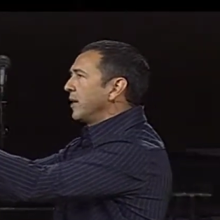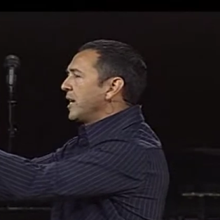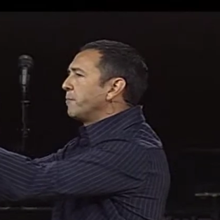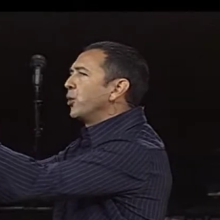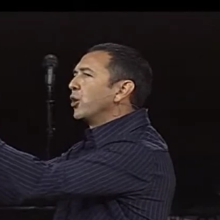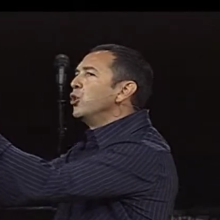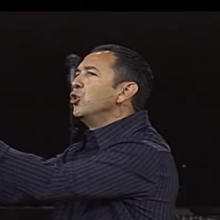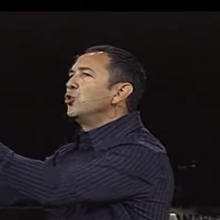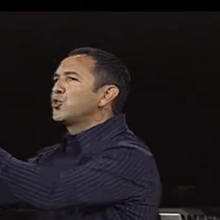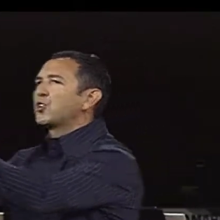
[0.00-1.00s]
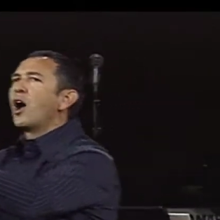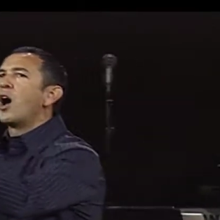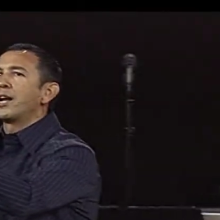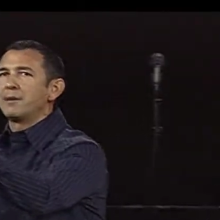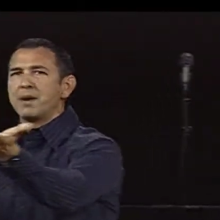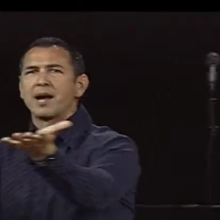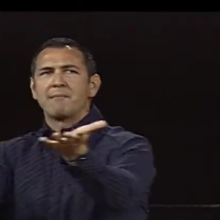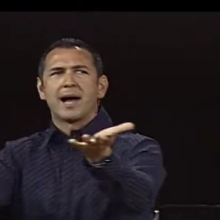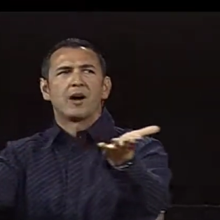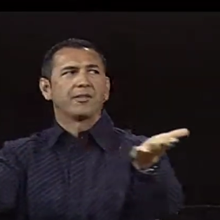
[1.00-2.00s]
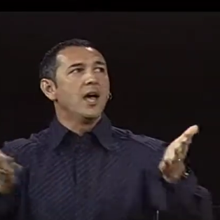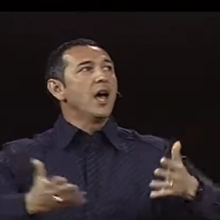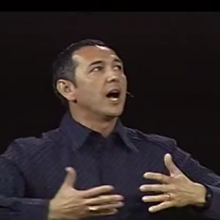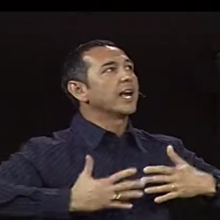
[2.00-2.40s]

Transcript: He put a new song in my mouth, a